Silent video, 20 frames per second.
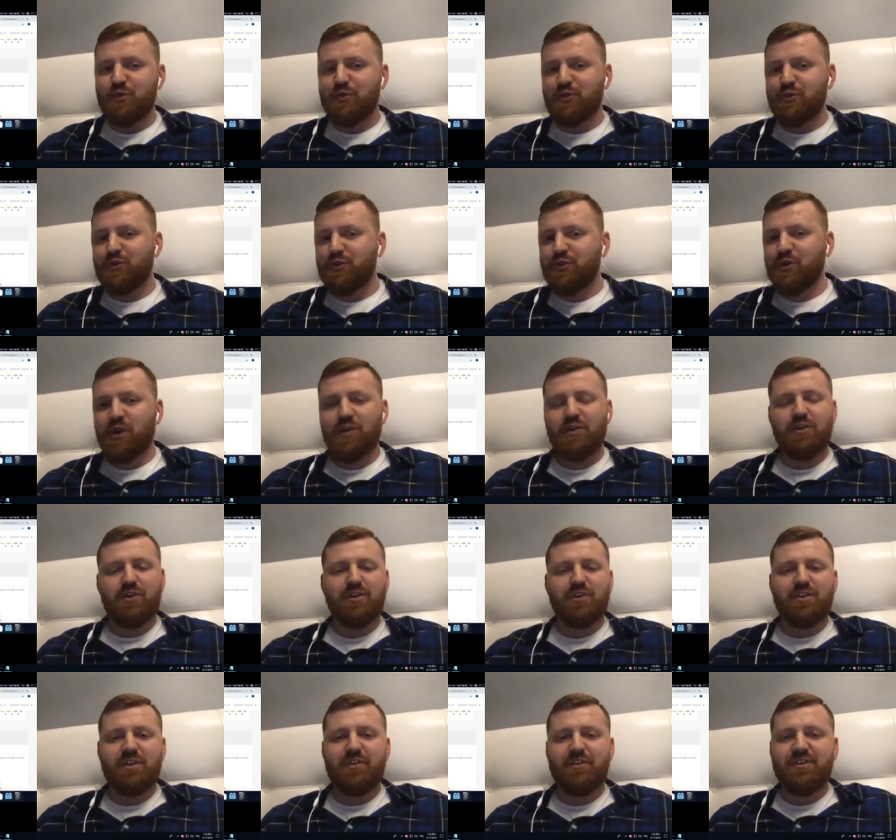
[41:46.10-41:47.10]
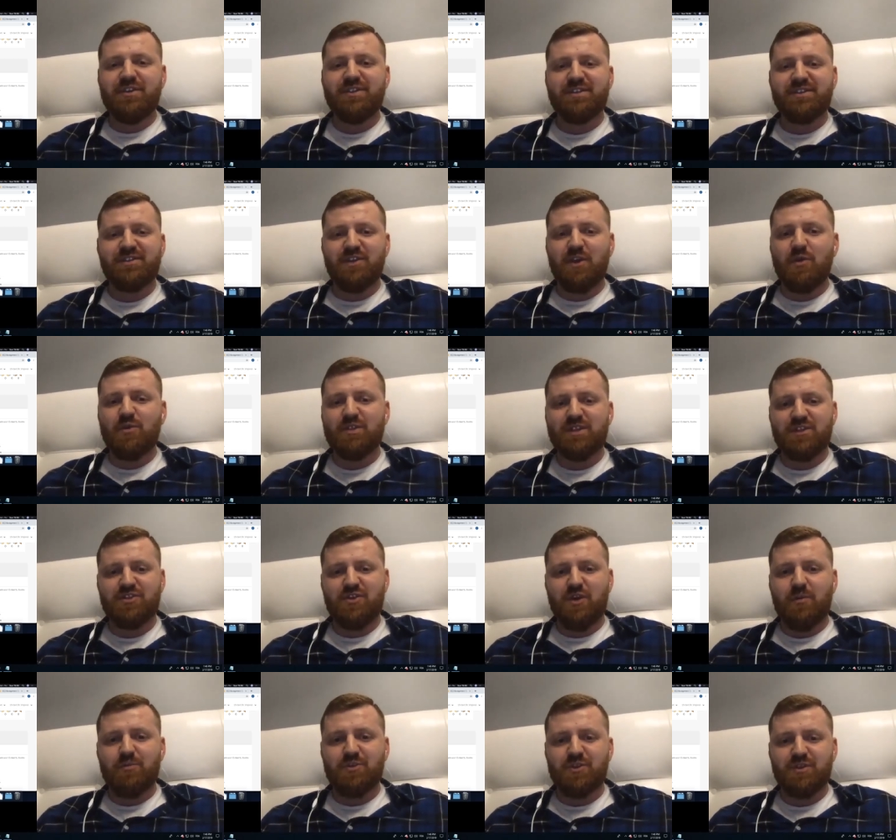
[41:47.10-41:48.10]
There is no such
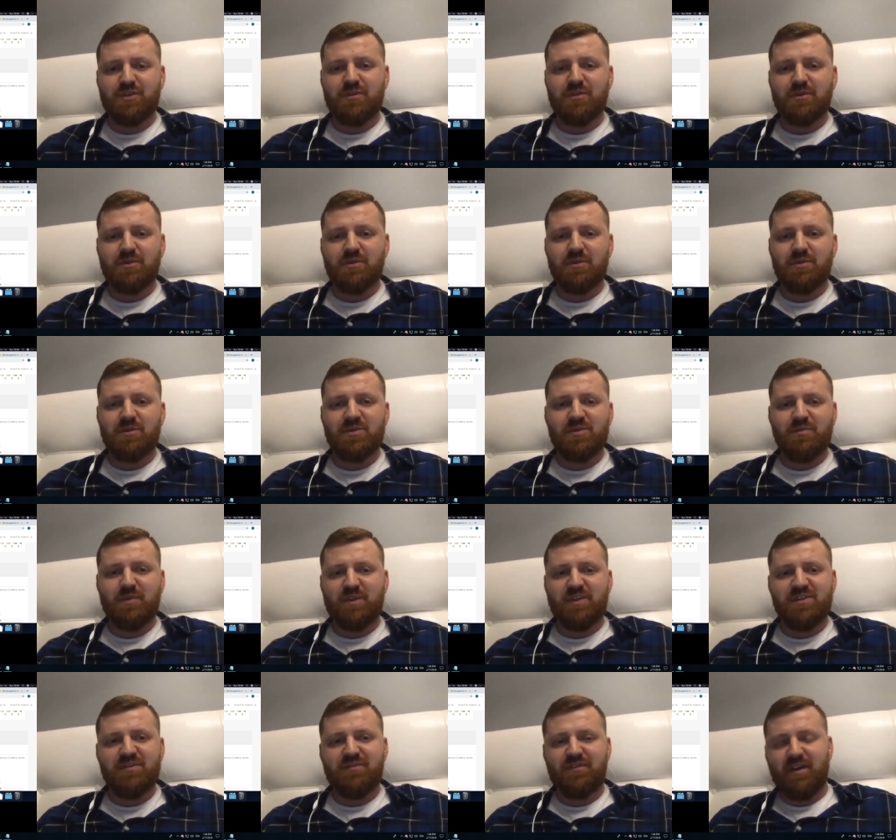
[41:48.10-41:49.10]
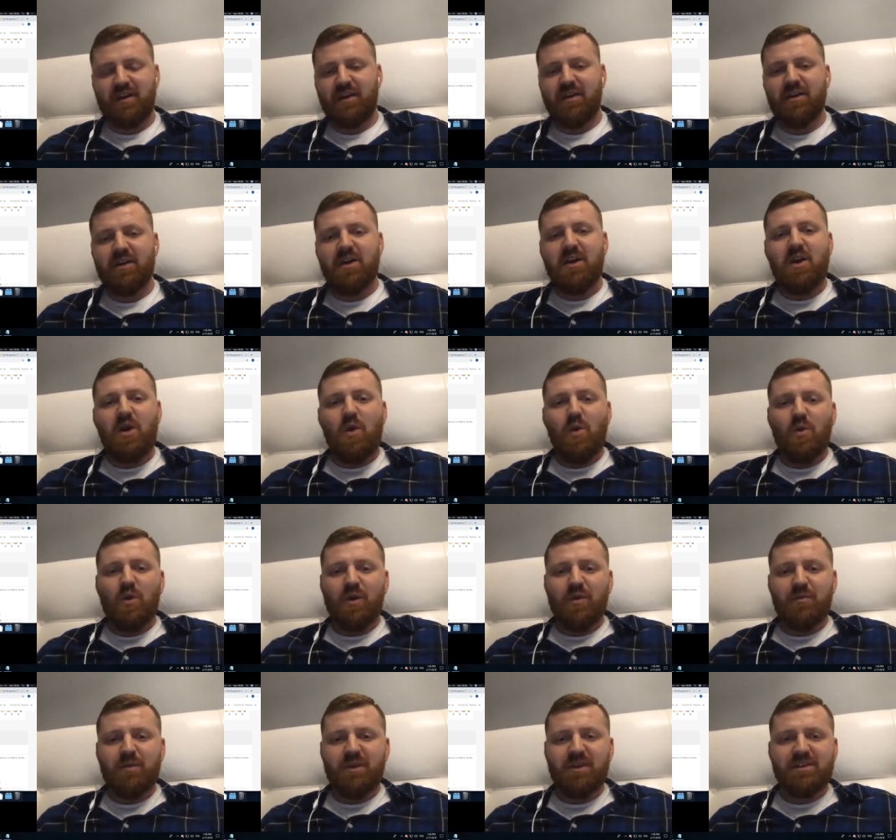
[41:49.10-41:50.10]
option to specify what
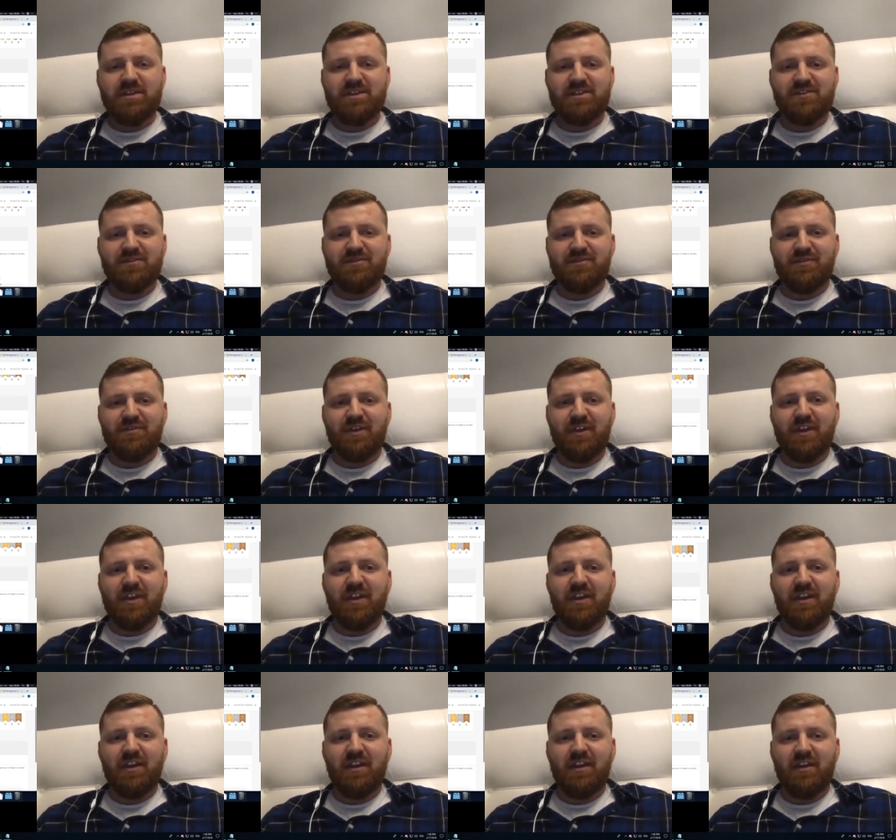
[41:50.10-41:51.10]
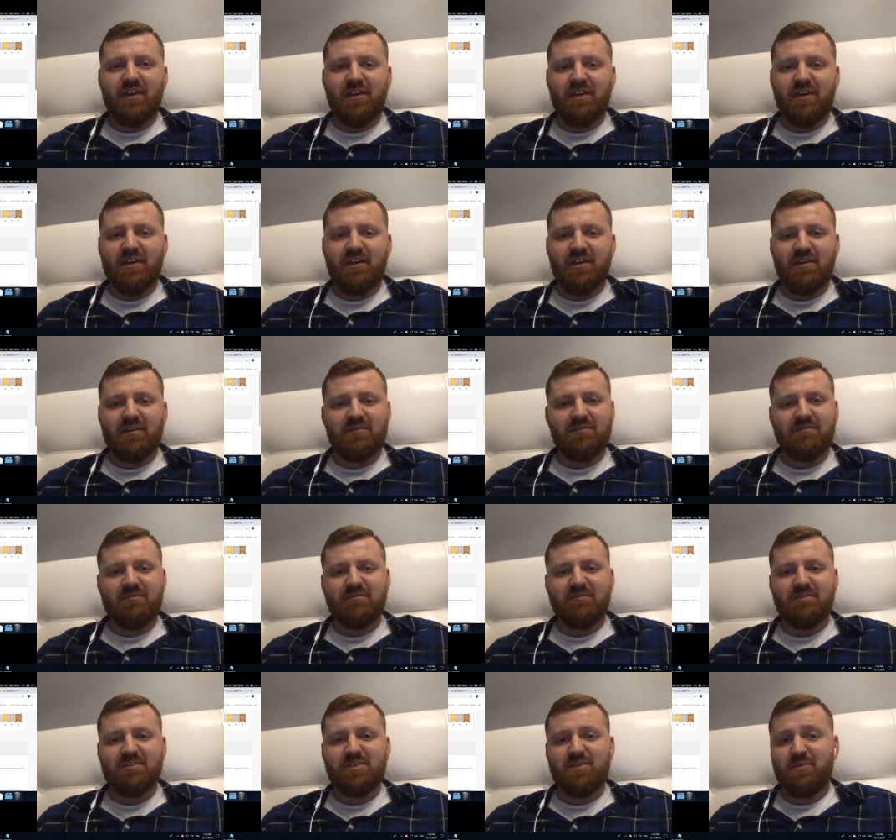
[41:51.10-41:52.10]
it means free.
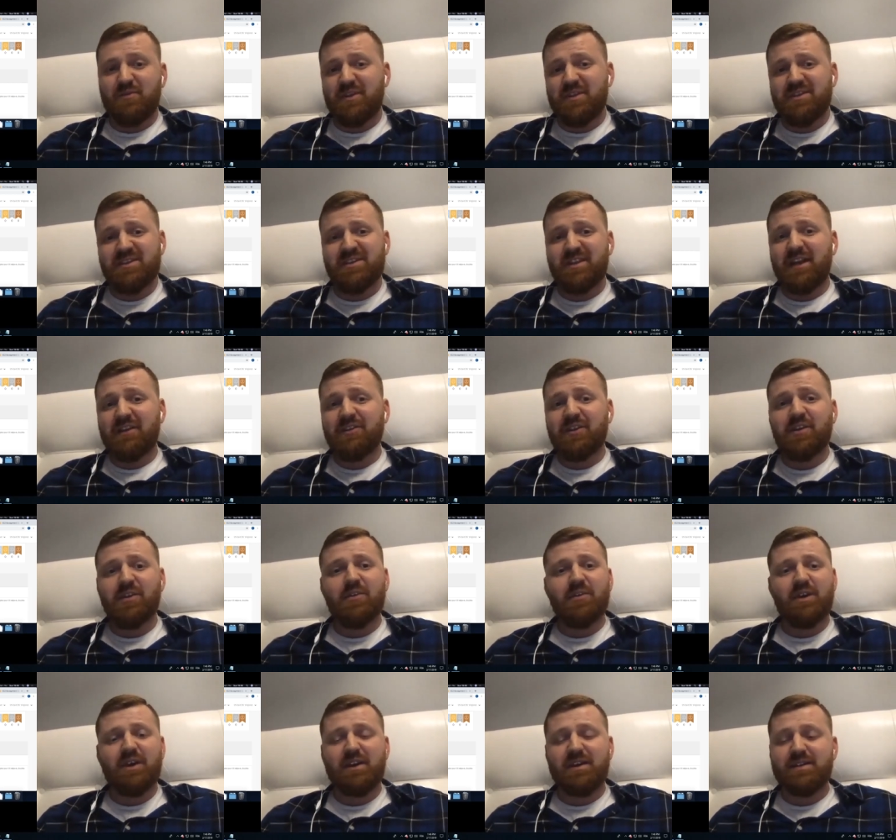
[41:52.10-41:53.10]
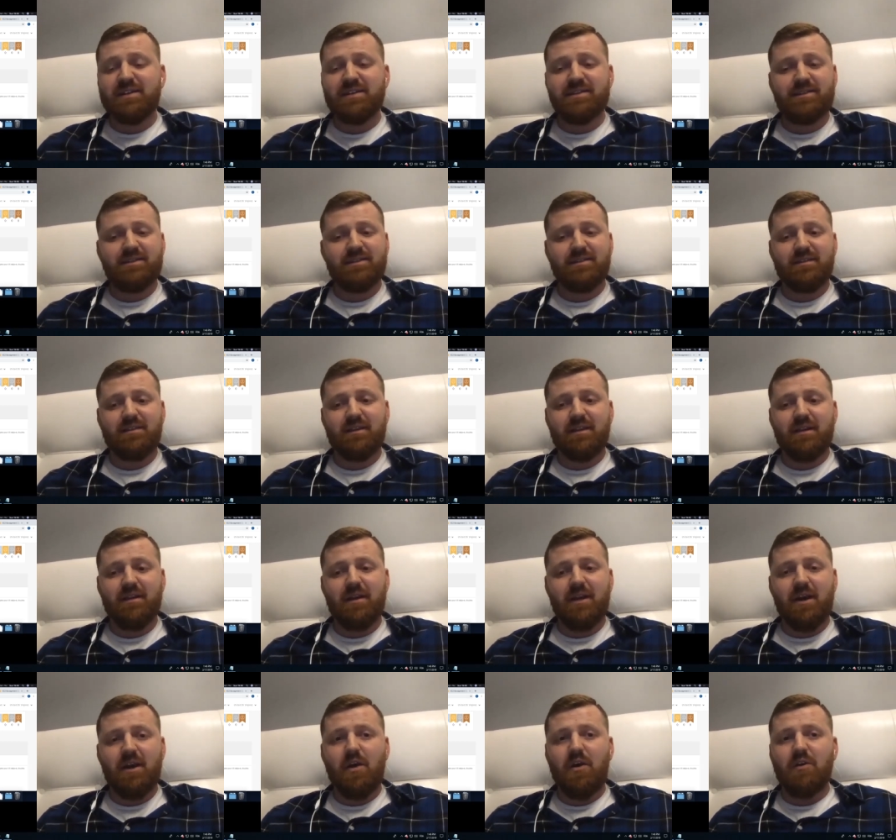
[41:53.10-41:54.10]
So it's categorized
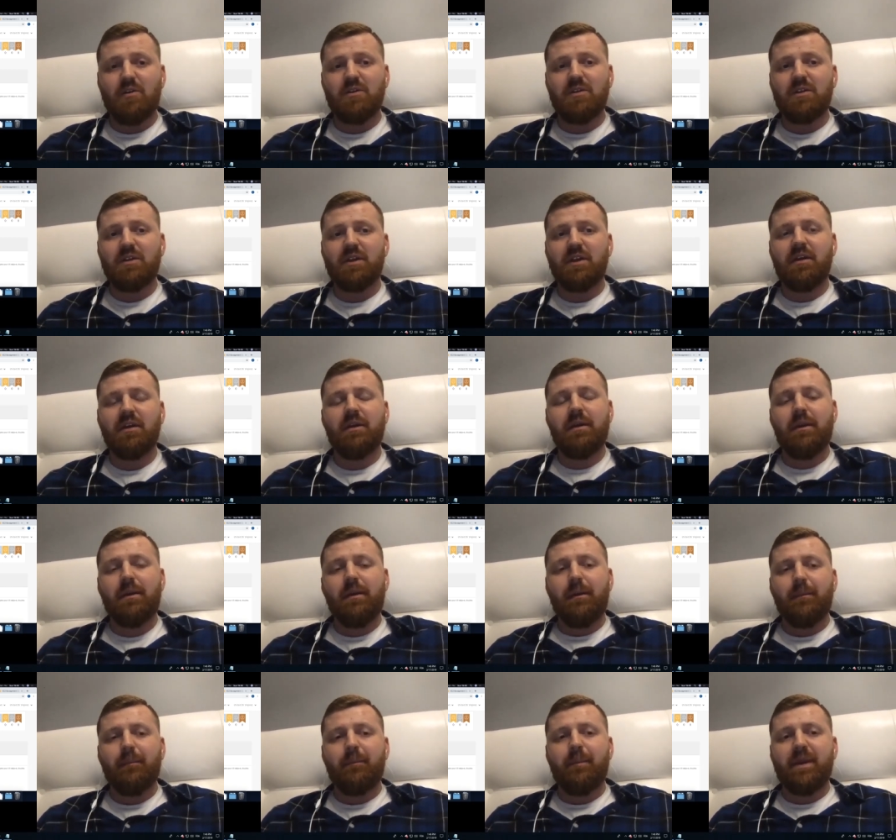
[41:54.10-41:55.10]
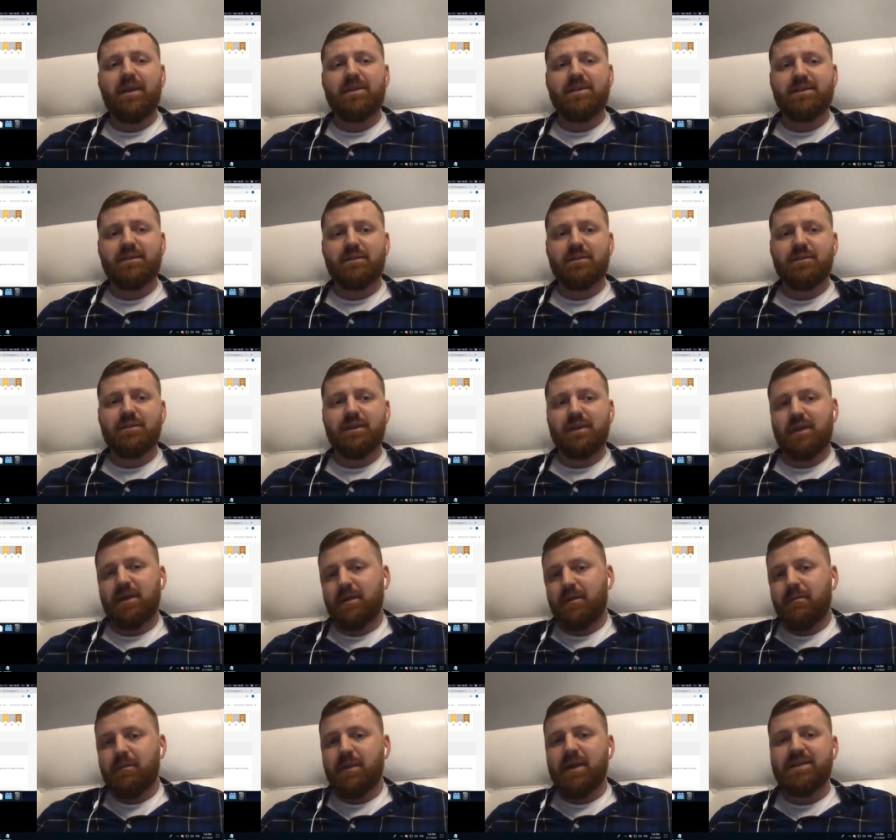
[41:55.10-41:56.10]
only based on
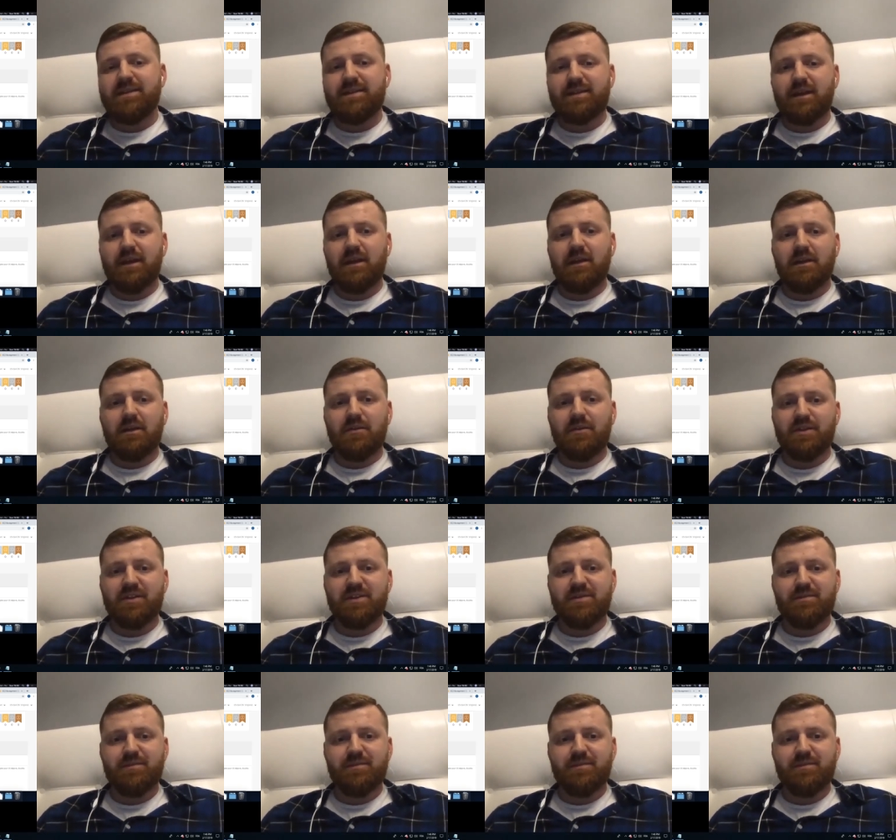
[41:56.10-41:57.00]
the Macy algorithm.